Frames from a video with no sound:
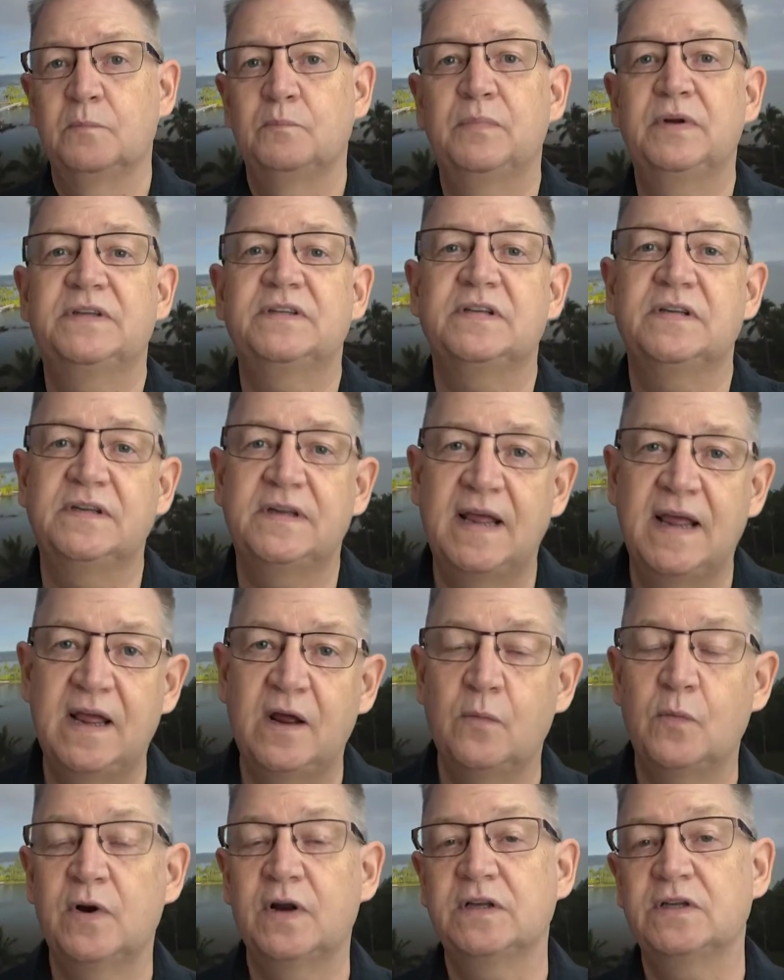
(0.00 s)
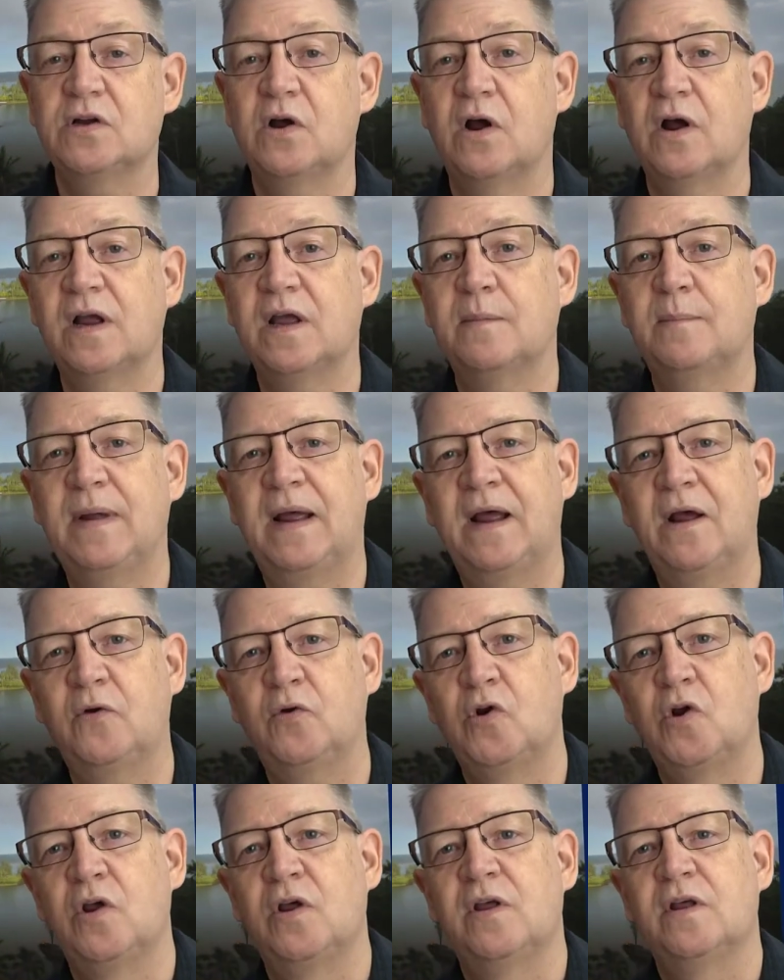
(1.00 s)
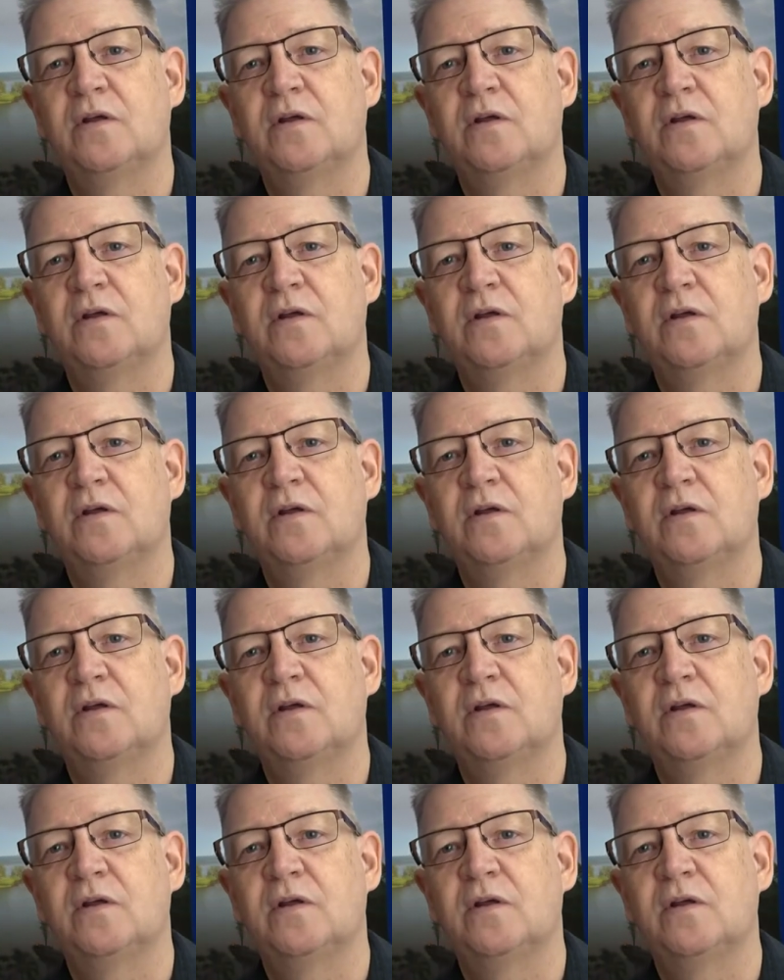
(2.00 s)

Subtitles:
But today I want to talk about